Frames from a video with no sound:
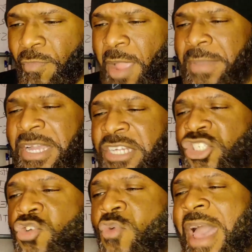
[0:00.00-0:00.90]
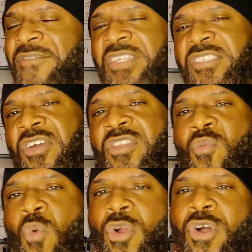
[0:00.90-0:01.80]
because you haven't done the
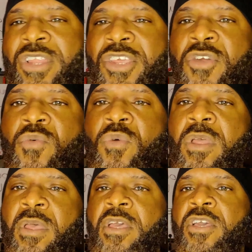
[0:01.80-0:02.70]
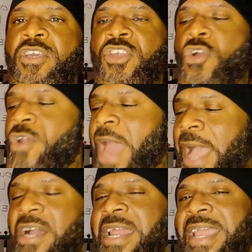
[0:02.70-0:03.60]
work on you. You're not
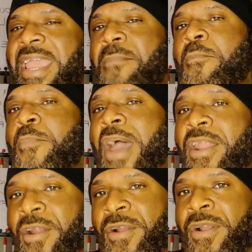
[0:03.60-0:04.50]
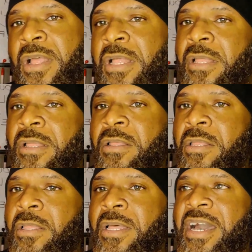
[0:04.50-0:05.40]
going to get better
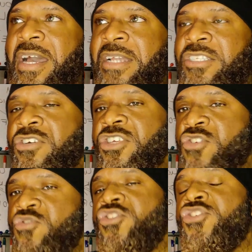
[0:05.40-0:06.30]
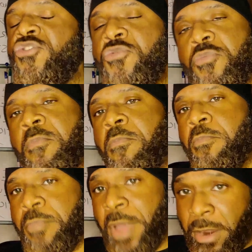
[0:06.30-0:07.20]
until you do
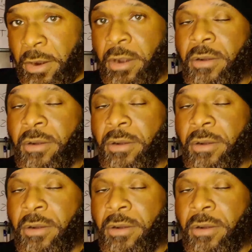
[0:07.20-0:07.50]
better.